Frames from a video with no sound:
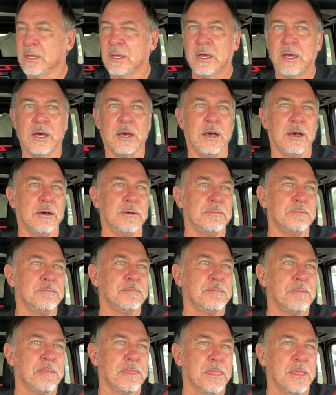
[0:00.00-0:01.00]

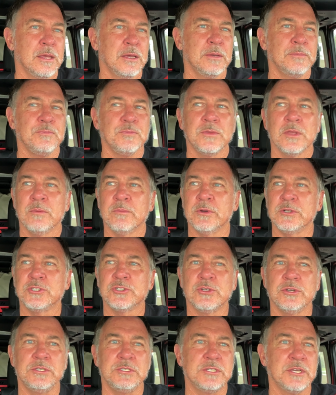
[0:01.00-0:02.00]
But you
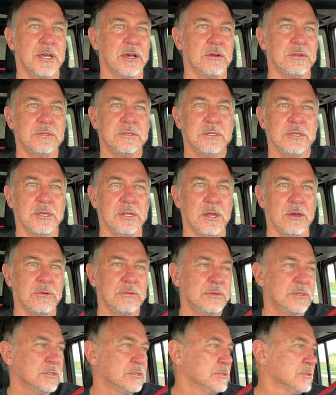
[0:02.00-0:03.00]
couldn't tell,
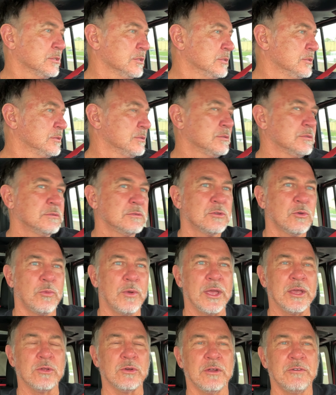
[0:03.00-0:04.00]
the
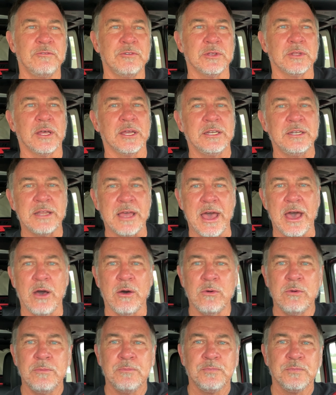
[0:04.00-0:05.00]
Wrangler, I feel like
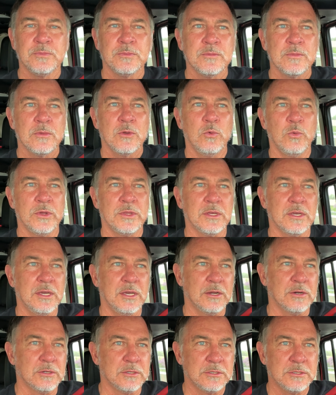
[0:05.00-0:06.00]
now with the
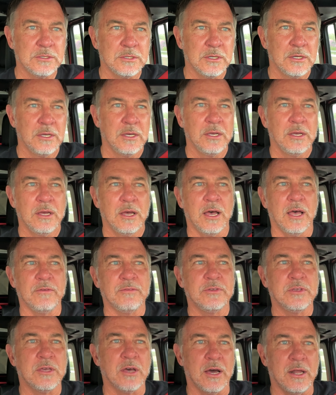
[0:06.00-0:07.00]
gears,
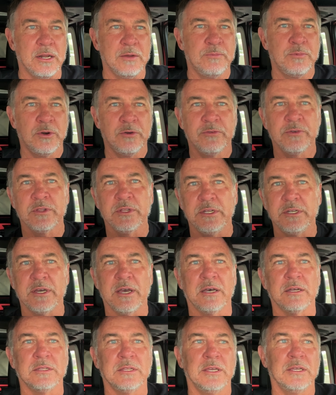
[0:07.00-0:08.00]
I've got it perfectly
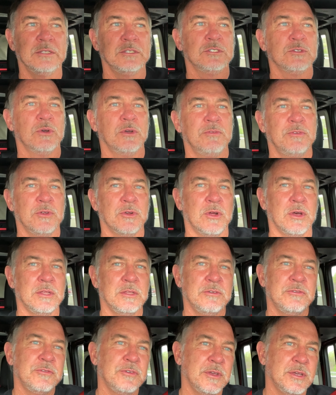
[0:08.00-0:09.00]
dialed in. So if you're on
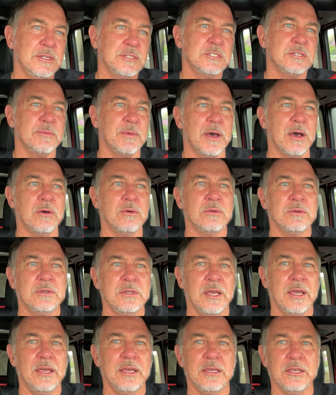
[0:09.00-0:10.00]
the fence about,
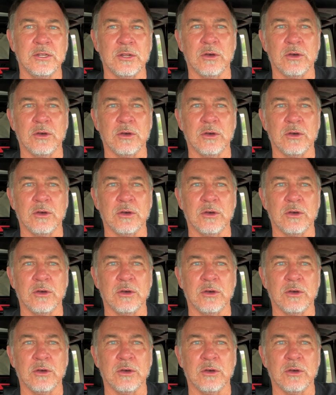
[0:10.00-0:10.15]
hey,